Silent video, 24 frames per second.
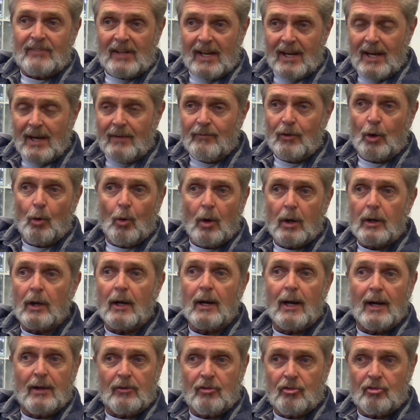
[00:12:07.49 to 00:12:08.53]
They have an
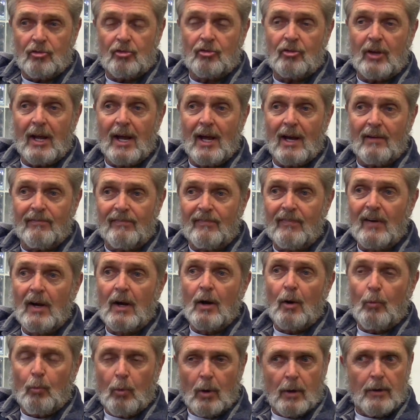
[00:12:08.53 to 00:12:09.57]
organized staff
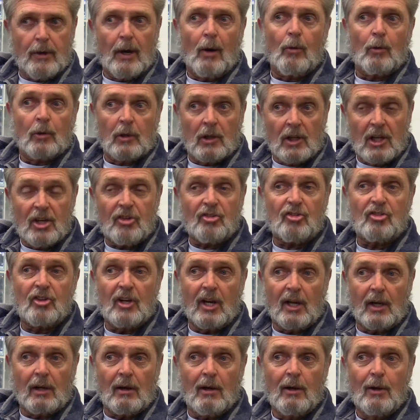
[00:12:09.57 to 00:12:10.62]
where they're
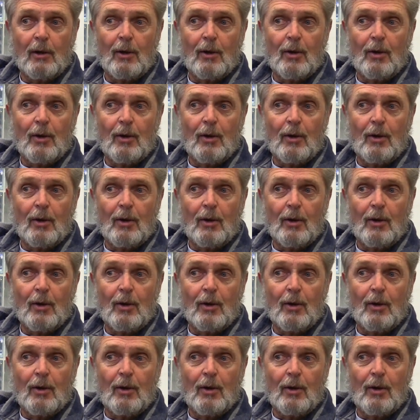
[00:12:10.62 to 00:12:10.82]
listening